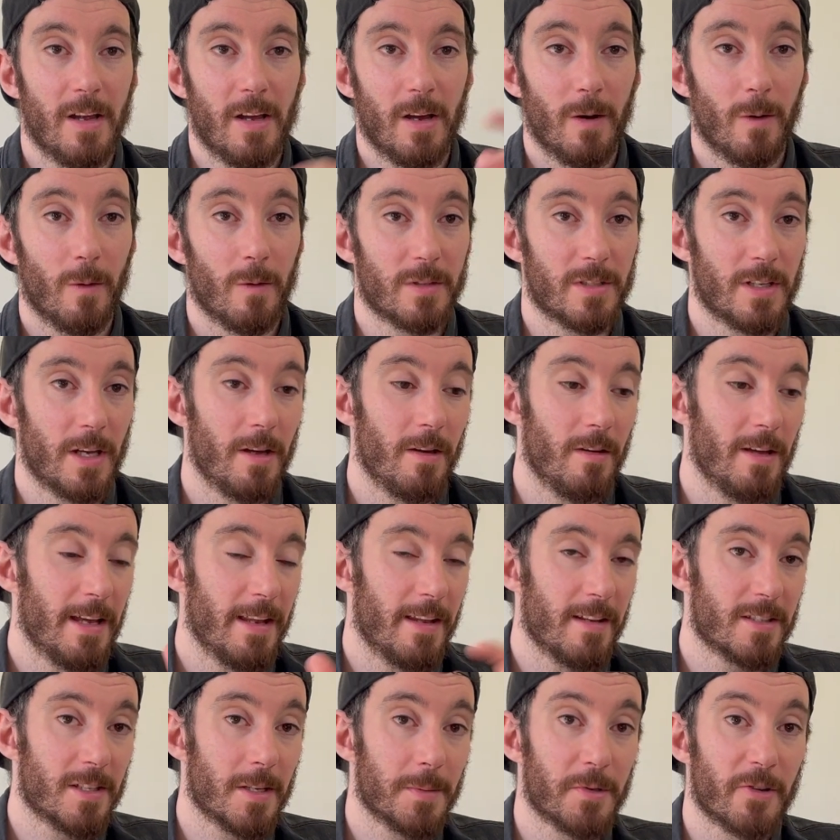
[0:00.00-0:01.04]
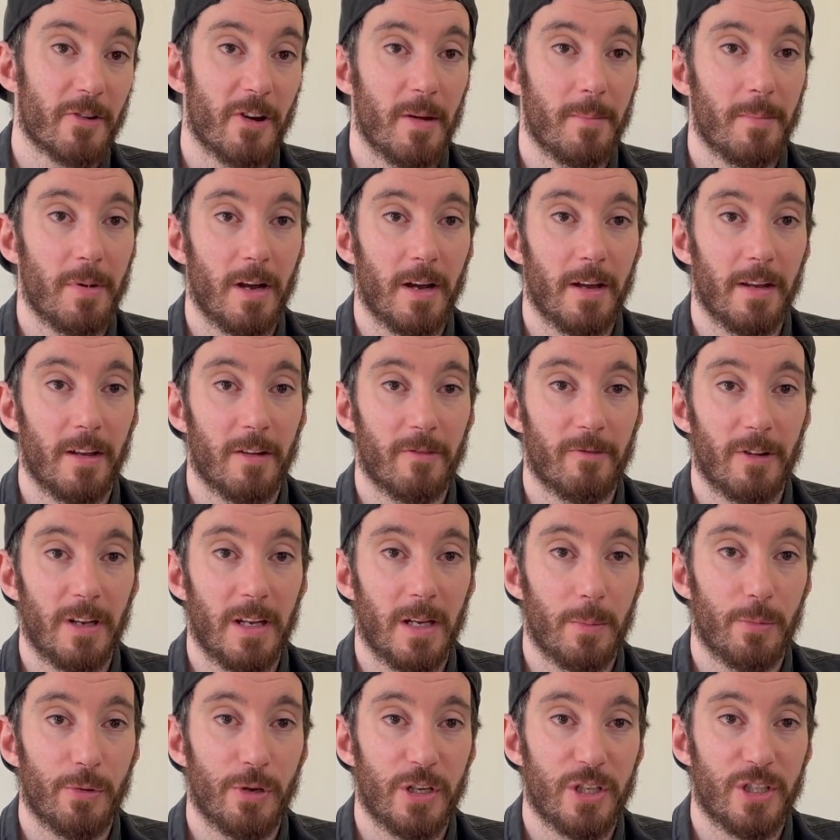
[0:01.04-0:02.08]
Also hit the subscribe button. I'd really
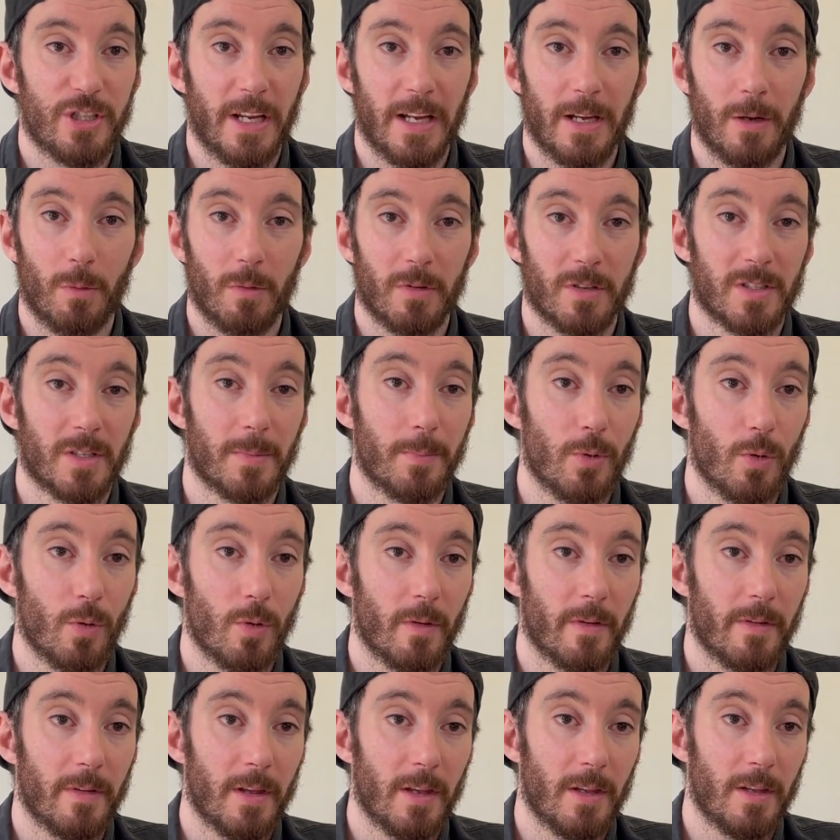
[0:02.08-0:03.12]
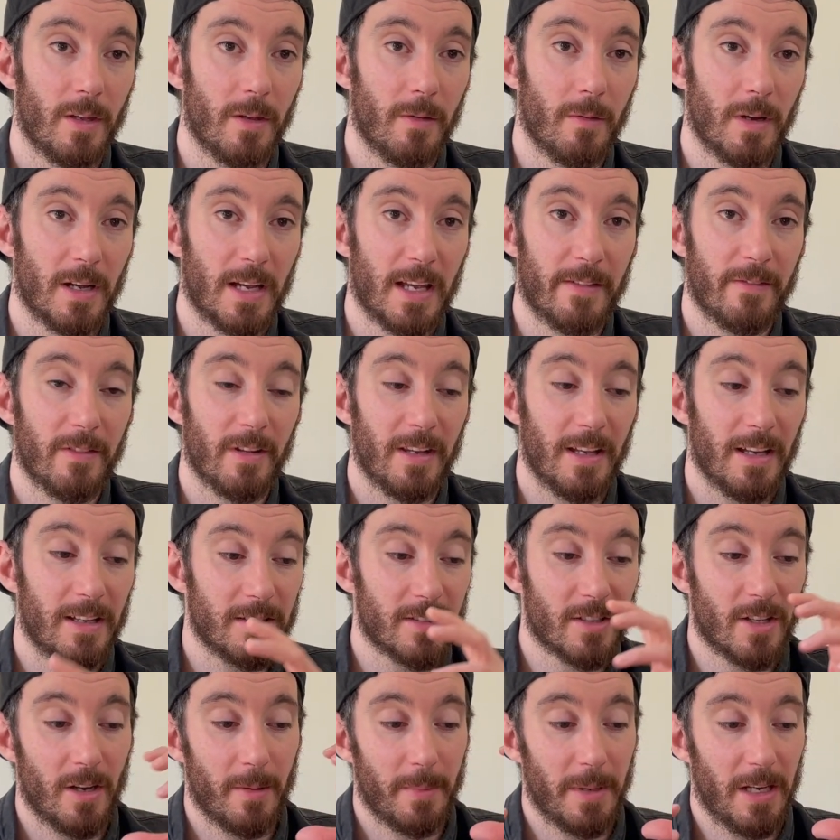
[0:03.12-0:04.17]
appreciate all the support that you are giving. There's
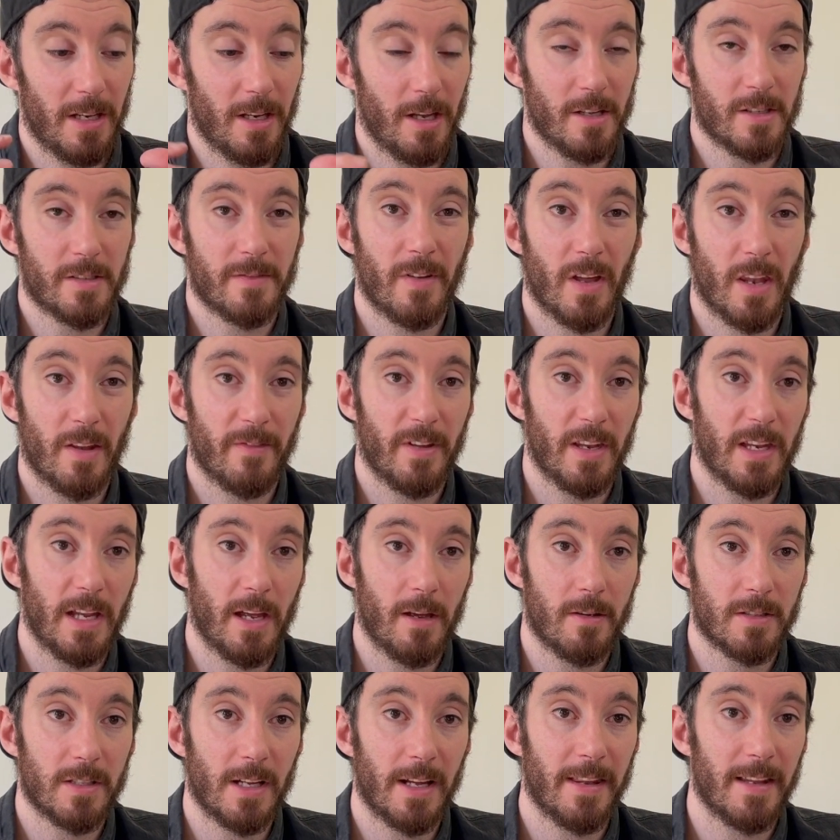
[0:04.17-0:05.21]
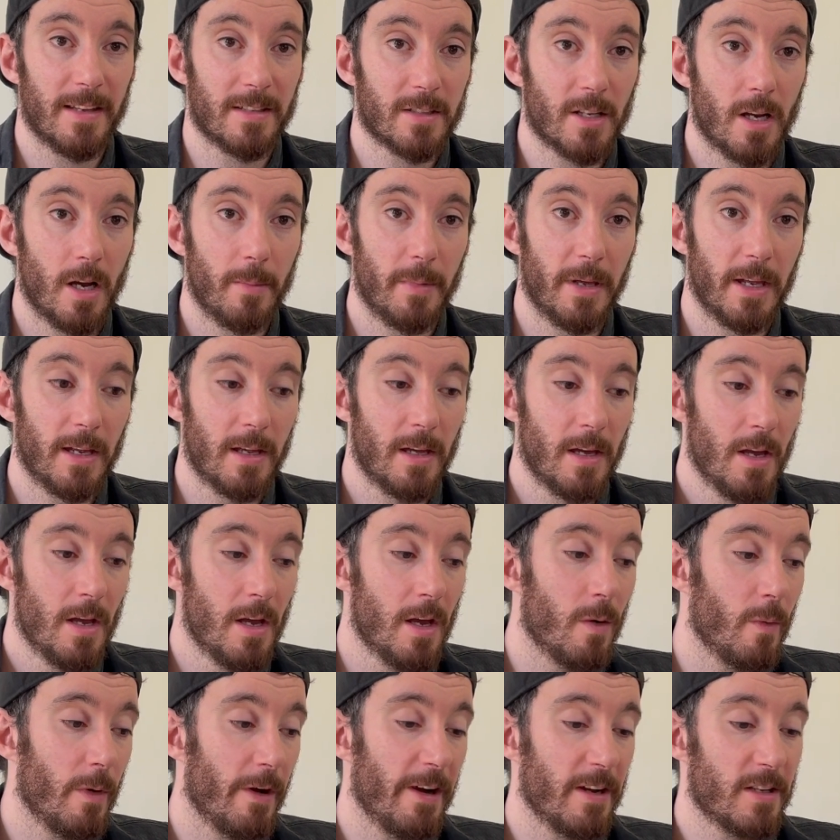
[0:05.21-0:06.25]
going to be loads of other videos like this coming
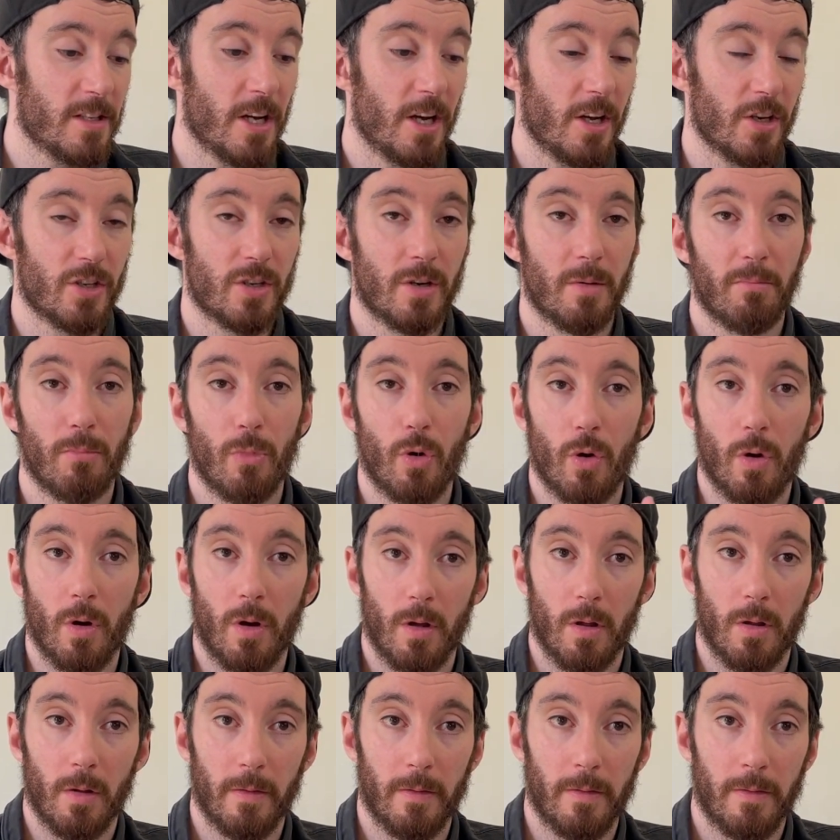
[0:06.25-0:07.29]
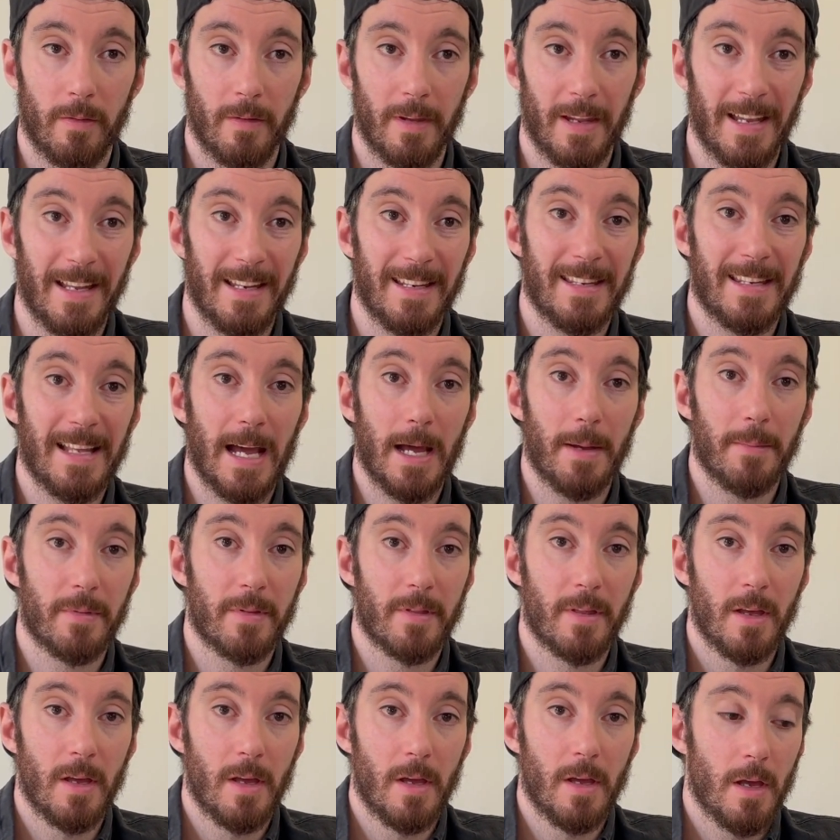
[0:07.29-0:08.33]
where I touch more on in depth
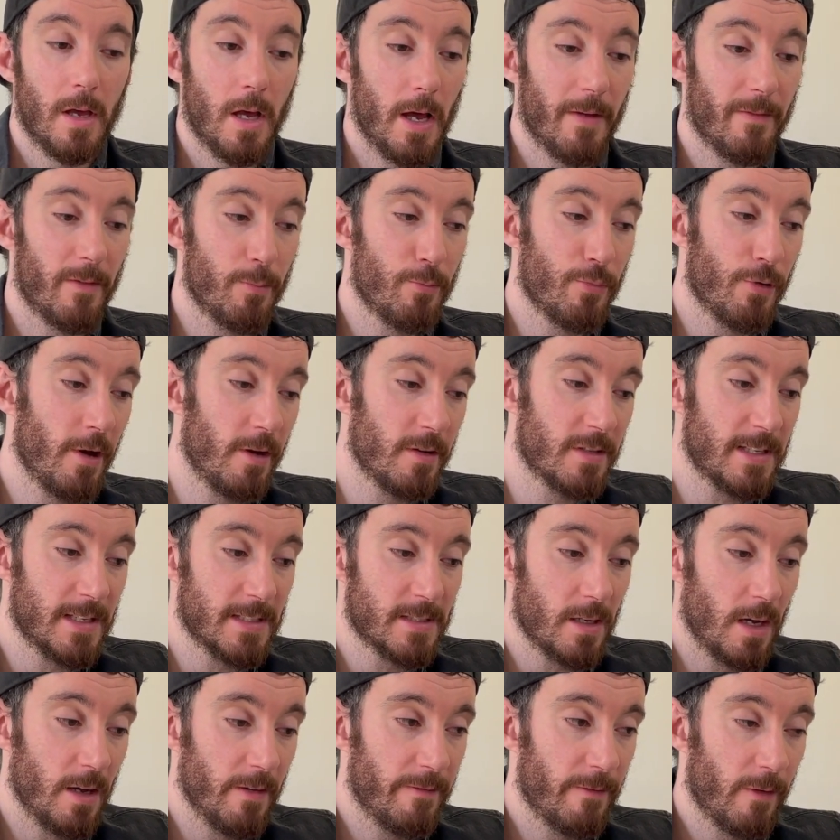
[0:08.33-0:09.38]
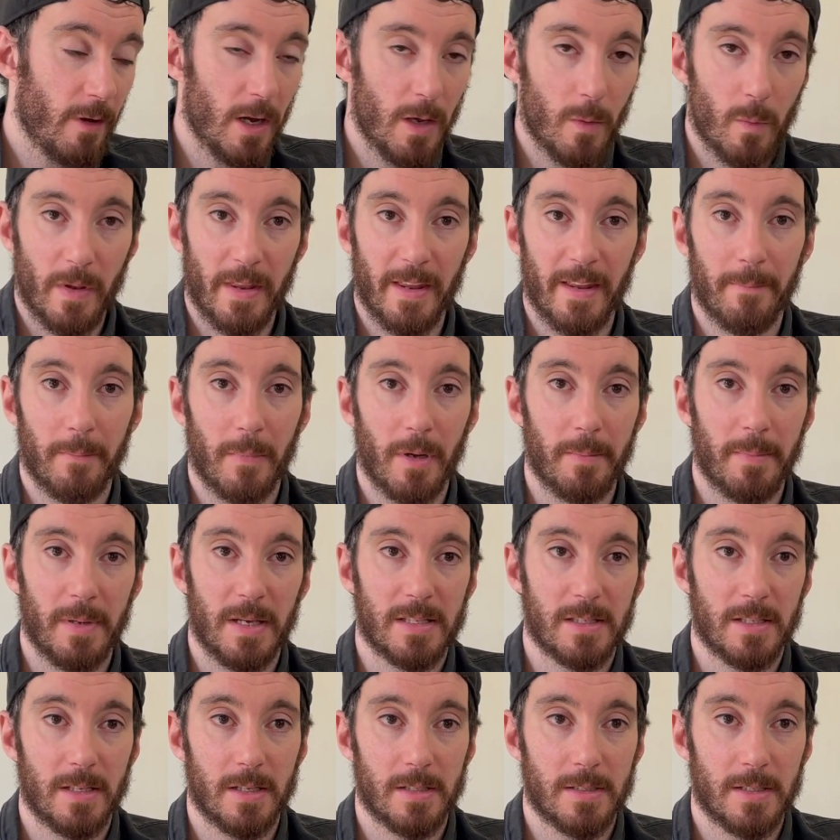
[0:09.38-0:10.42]
of the process that I follow within my
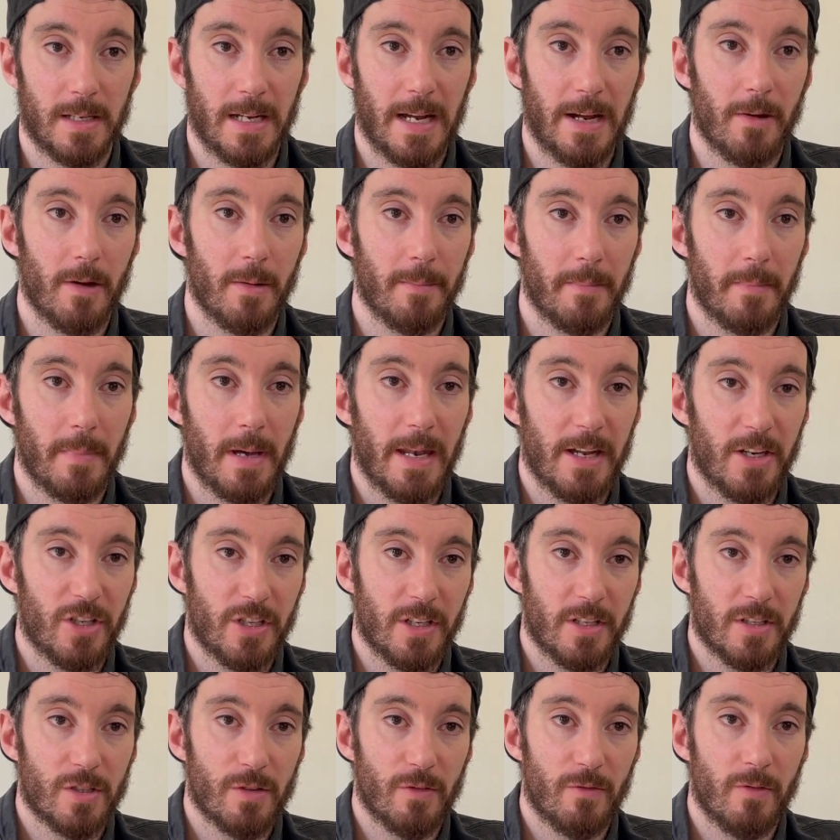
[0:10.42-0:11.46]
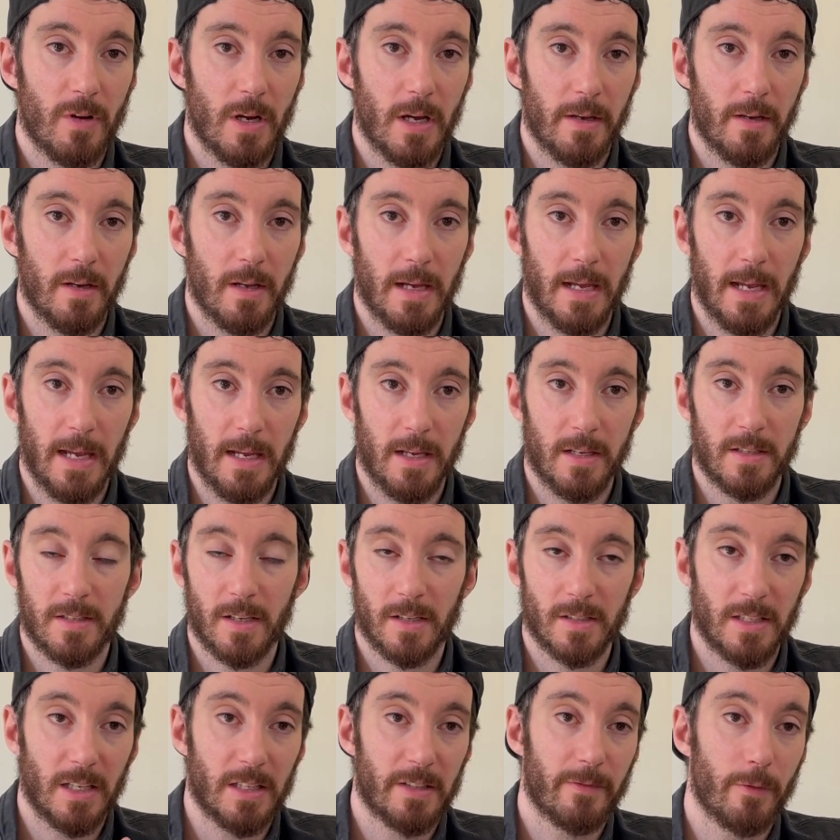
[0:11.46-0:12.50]
business and how I'm managing to run a
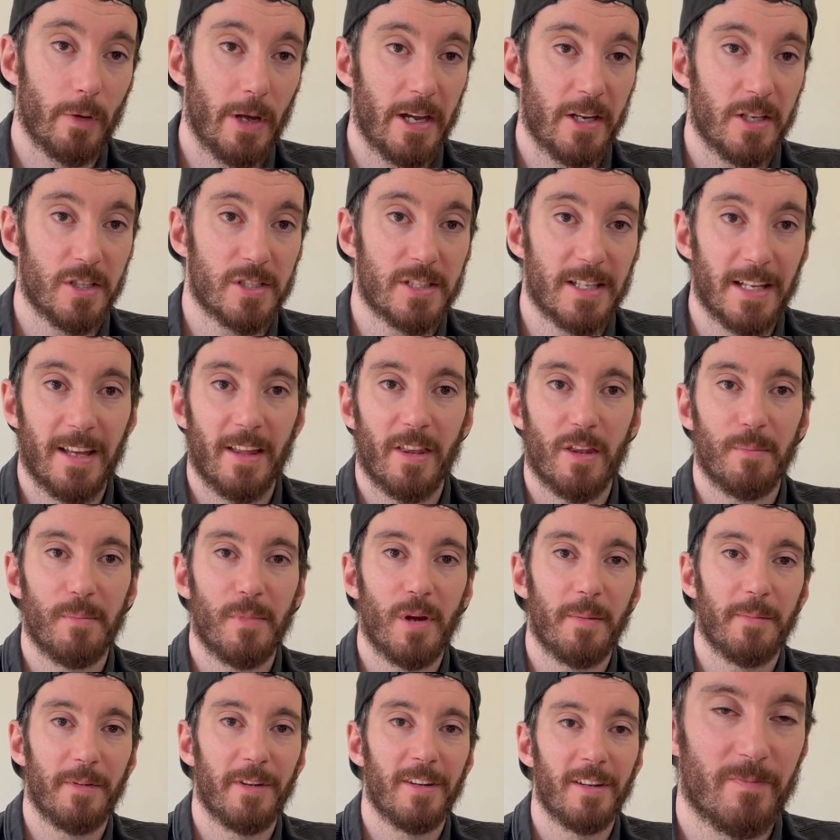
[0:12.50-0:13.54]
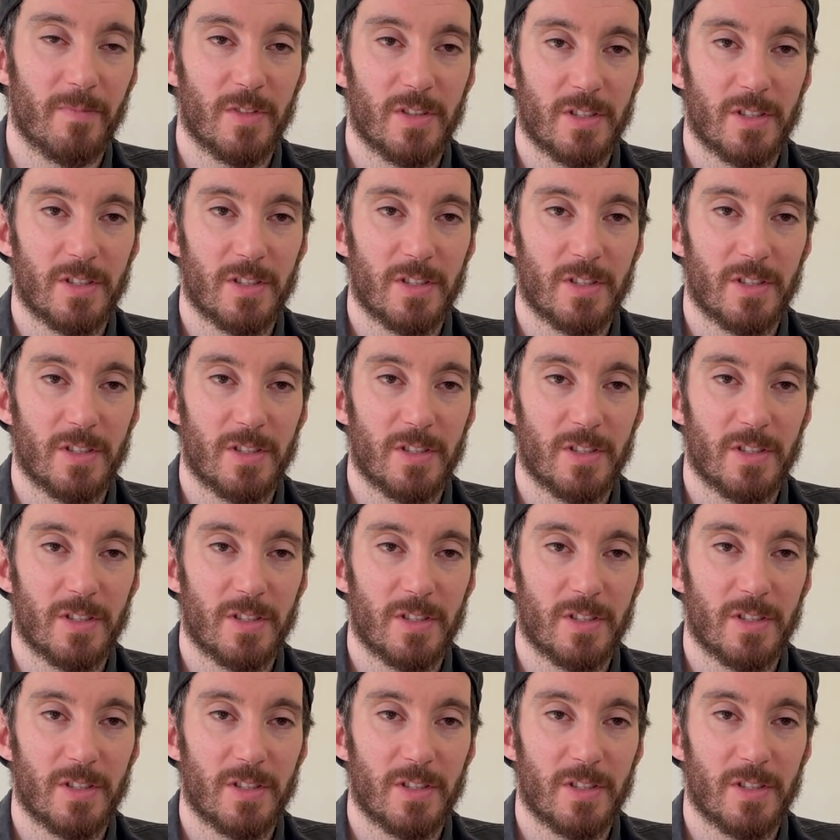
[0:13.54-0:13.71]
successful agency at the moment.